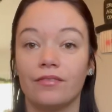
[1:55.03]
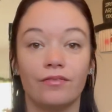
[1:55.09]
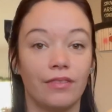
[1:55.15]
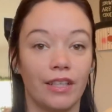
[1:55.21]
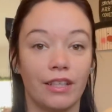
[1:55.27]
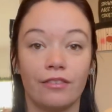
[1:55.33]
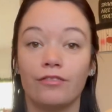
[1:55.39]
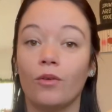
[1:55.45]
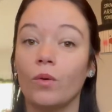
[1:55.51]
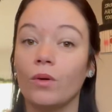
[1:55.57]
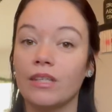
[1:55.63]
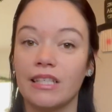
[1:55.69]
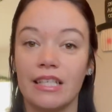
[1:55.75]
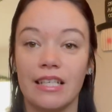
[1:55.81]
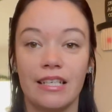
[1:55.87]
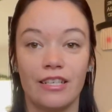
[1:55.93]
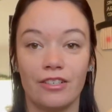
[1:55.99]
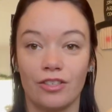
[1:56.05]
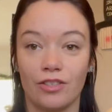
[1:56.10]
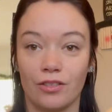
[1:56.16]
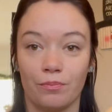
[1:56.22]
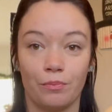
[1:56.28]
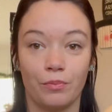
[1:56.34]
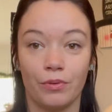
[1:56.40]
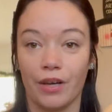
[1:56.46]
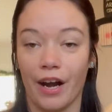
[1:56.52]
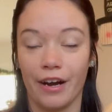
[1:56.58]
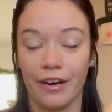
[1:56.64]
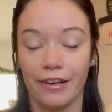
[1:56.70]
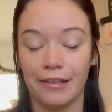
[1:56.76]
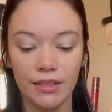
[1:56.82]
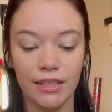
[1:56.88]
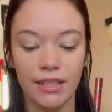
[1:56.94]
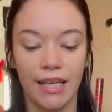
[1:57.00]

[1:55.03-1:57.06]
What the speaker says: like 14 years prior,